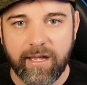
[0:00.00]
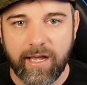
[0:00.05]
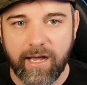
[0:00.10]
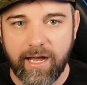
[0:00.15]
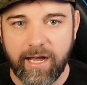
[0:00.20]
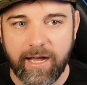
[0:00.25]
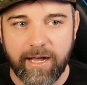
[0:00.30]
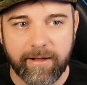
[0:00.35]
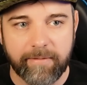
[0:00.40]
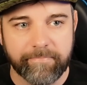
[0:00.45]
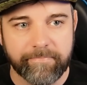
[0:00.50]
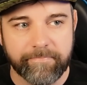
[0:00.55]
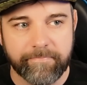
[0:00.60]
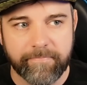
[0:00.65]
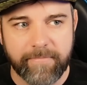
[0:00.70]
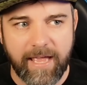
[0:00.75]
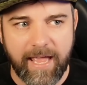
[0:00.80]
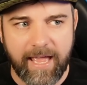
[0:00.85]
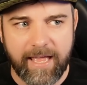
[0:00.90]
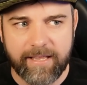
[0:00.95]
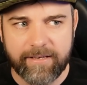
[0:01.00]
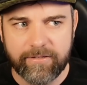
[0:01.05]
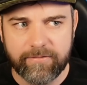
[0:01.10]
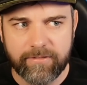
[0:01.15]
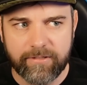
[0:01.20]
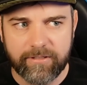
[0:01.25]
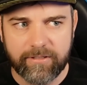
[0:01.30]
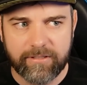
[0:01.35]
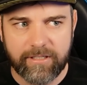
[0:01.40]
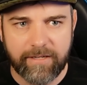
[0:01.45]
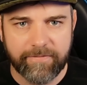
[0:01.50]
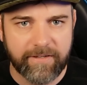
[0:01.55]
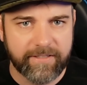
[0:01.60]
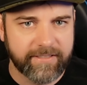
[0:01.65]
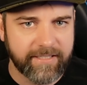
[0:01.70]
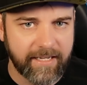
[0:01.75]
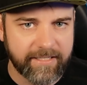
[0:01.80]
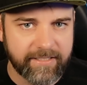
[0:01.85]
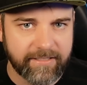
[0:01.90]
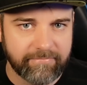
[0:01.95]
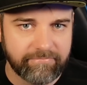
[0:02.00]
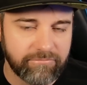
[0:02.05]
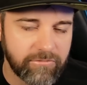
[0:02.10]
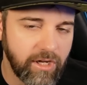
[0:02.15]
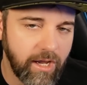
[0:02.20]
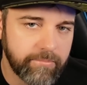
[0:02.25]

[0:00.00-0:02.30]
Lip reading: And if it doesn't,